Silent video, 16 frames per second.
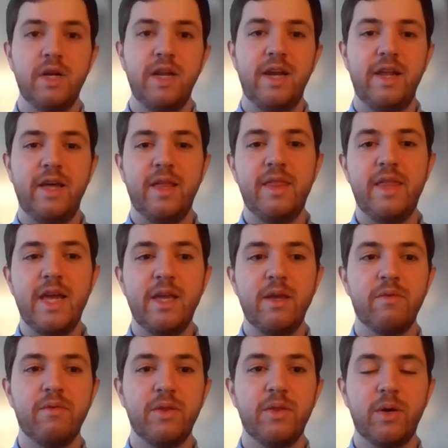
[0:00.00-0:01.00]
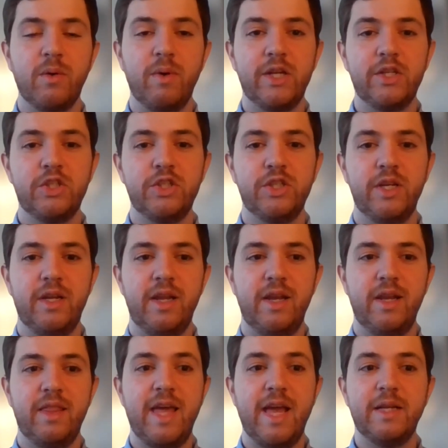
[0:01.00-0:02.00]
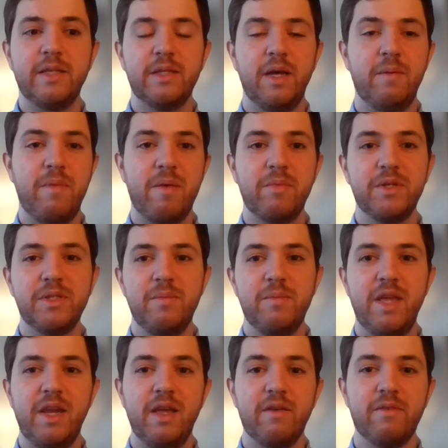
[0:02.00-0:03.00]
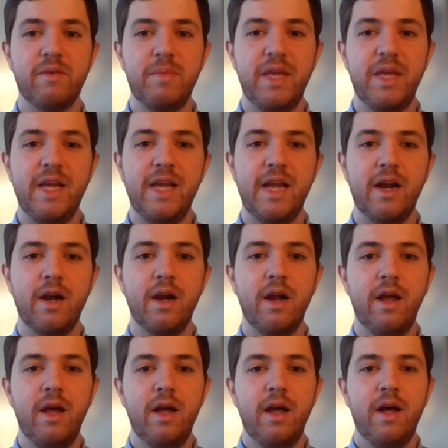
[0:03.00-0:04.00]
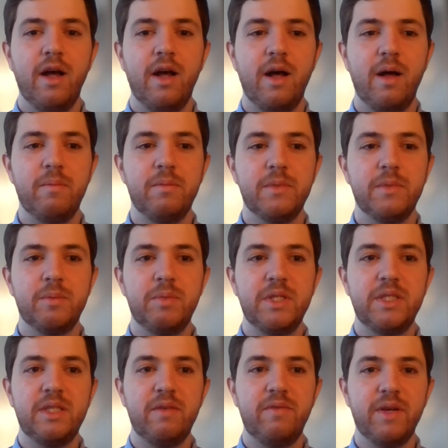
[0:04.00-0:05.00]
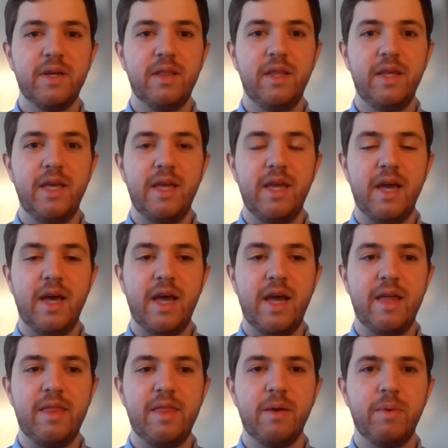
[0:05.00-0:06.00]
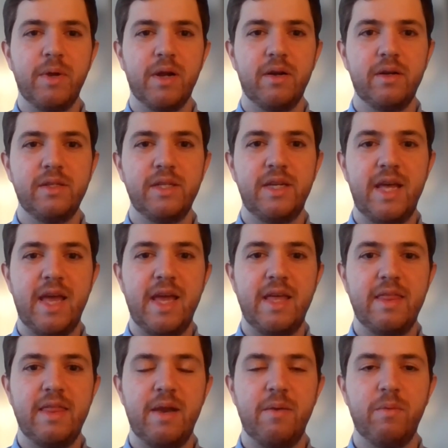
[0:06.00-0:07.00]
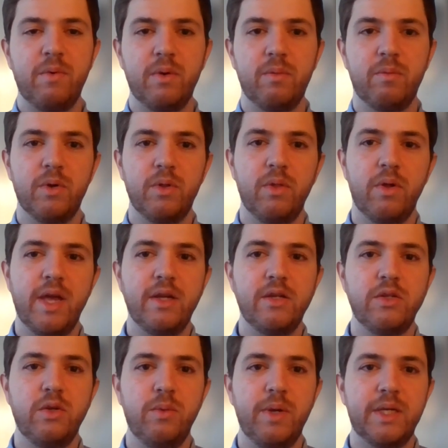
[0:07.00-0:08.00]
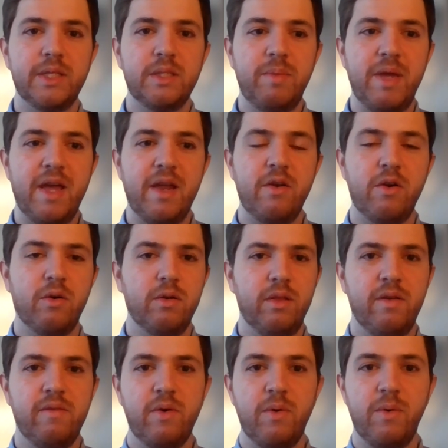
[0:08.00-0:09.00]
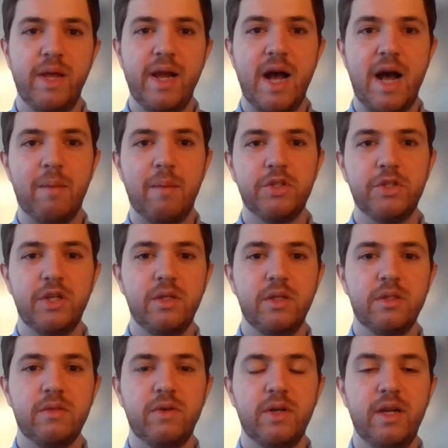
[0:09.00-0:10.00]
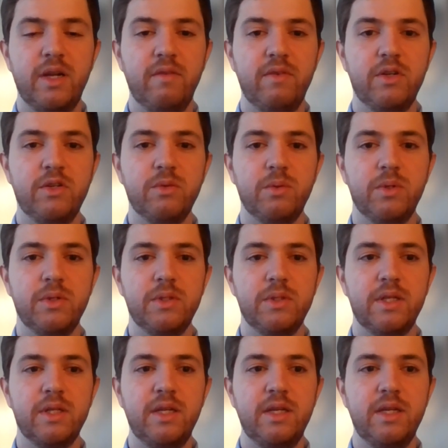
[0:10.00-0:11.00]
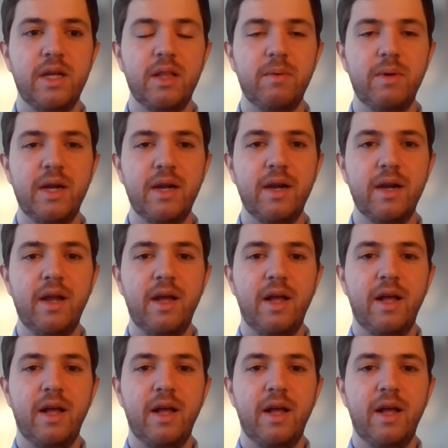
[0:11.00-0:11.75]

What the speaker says: and thank you for the question, and thanks members of the media for being here. Specifically, I think we heard today that we're looking to expand early voting options for individuals in Delaware,